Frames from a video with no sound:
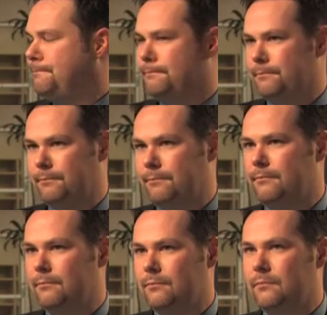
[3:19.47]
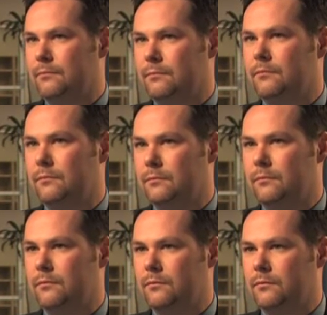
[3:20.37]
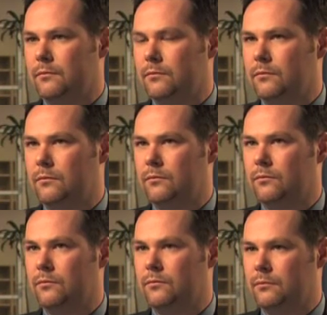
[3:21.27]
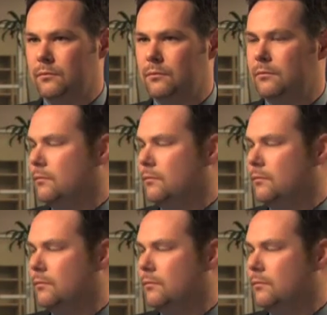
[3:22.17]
The person shown says nothing.